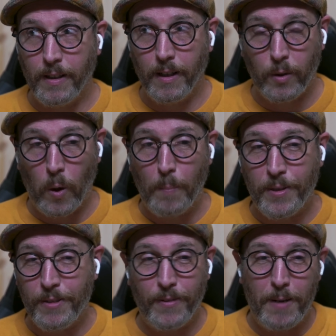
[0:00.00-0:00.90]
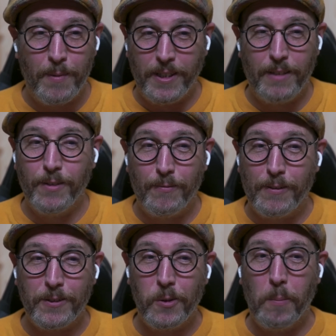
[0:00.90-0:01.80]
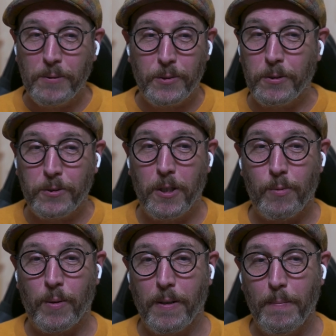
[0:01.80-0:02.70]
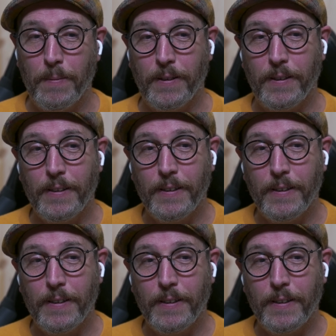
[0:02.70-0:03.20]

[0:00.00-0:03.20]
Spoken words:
a corporate environment, even if it's an open source software company.